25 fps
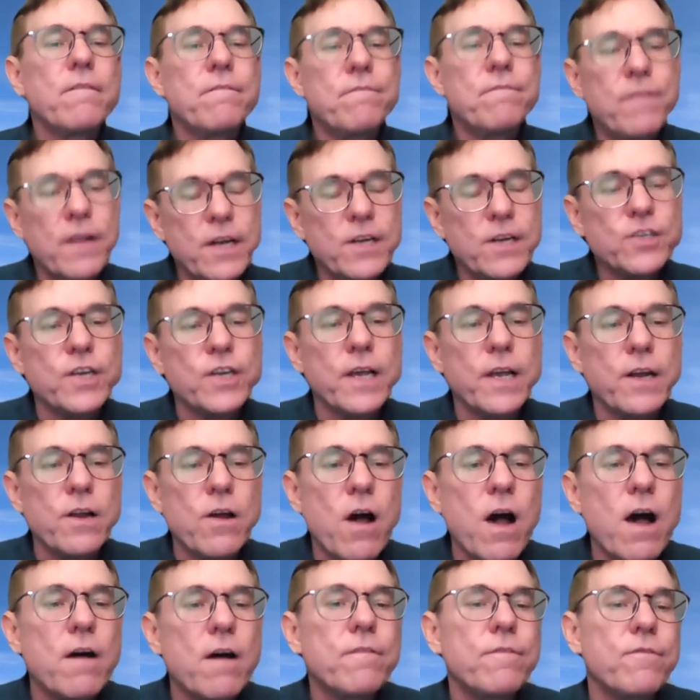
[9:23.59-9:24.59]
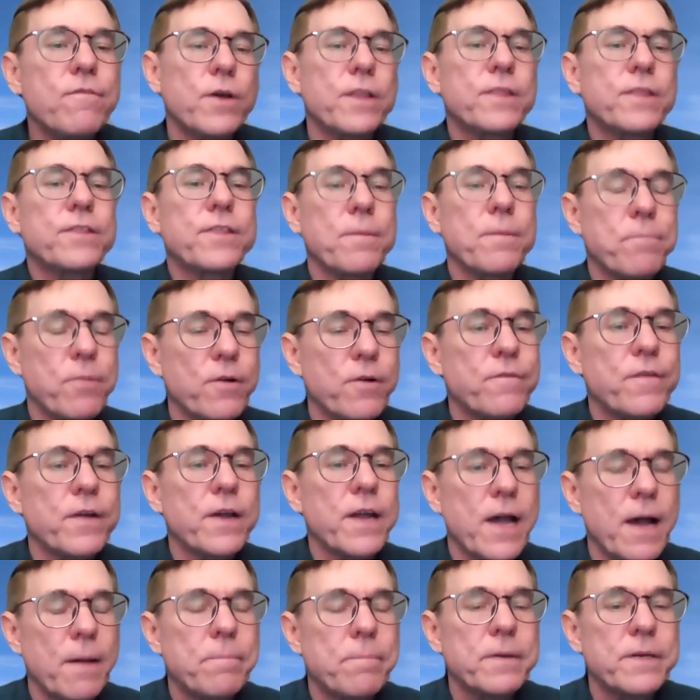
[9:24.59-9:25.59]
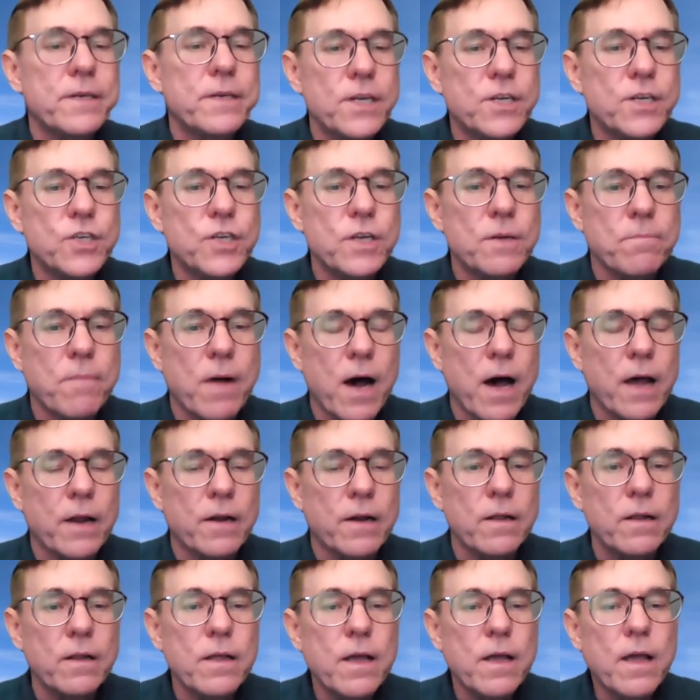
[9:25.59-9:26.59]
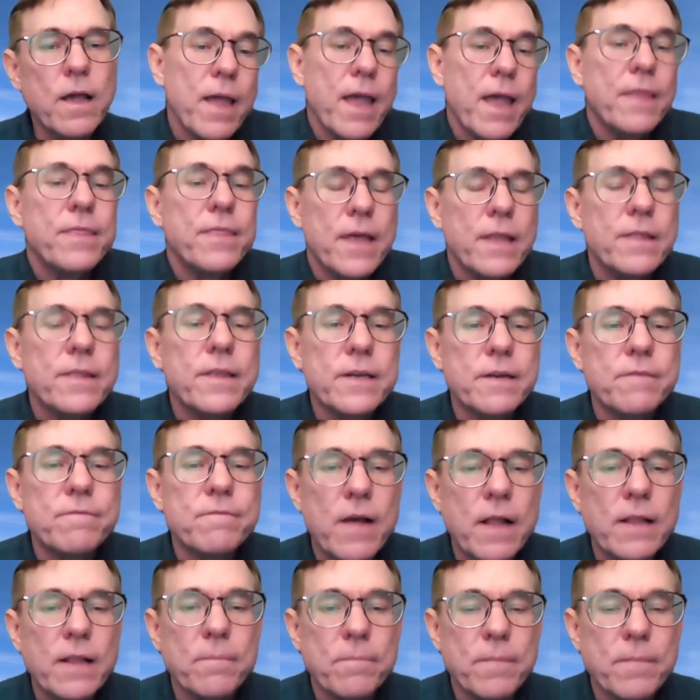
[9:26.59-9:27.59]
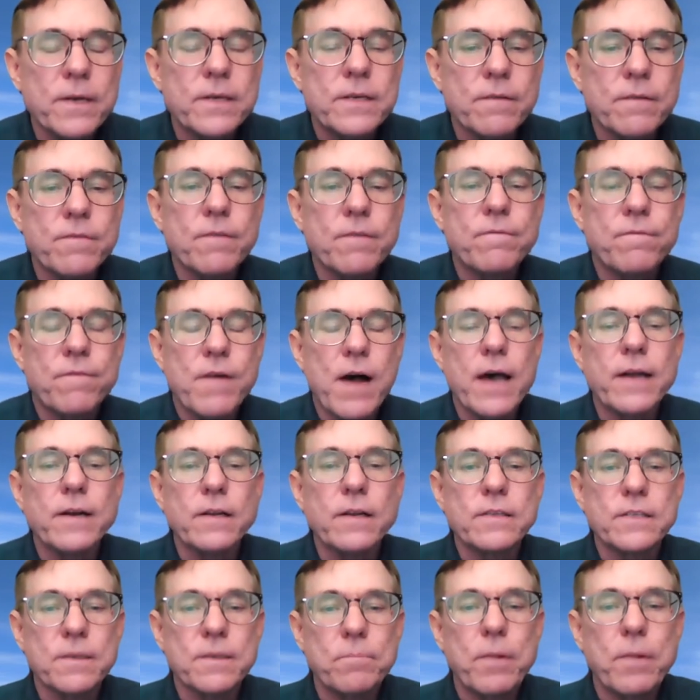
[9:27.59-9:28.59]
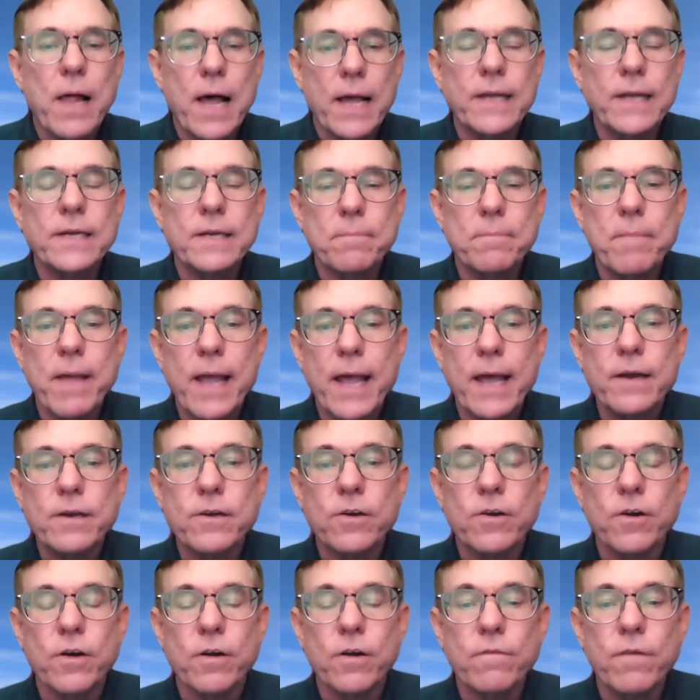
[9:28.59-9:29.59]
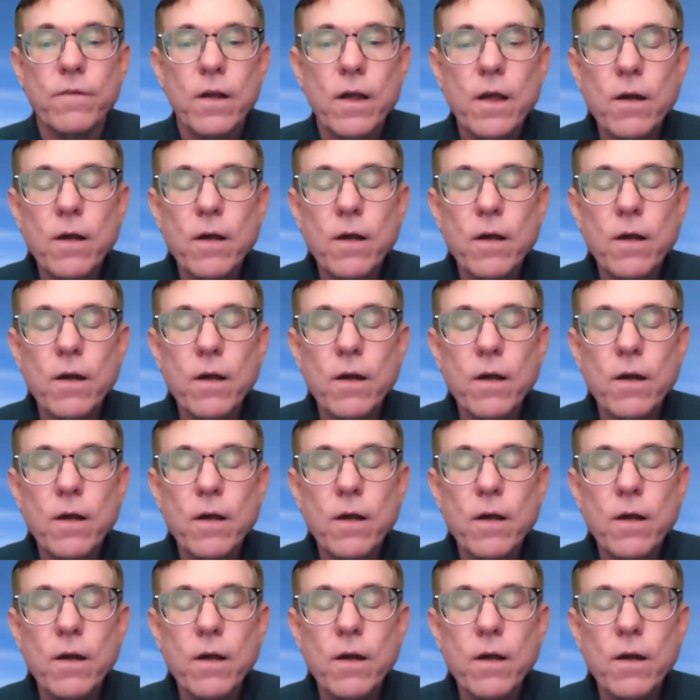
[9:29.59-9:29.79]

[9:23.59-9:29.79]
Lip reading: finishing it off with the perfect competition model, and then the development of the final supply and demand curve,